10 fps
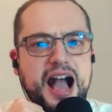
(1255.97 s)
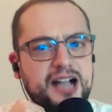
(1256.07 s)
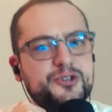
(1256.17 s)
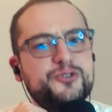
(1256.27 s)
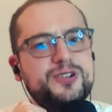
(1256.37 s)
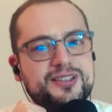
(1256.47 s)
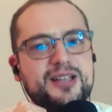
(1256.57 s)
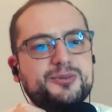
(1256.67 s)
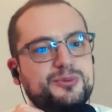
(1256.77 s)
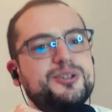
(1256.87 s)
actually,
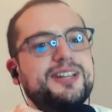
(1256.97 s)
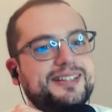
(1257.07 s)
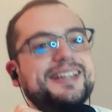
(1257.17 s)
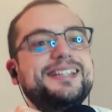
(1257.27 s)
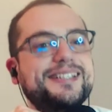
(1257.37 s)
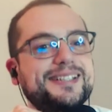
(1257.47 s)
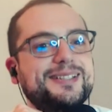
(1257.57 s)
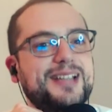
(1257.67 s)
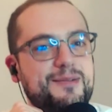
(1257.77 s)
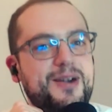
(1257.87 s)
that's pretty
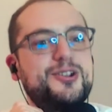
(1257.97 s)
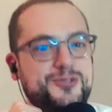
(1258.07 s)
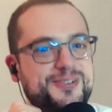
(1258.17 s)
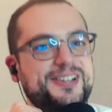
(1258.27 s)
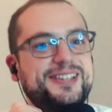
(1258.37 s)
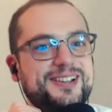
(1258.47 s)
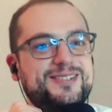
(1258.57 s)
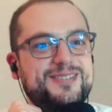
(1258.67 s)
decent? I'm actually, you know,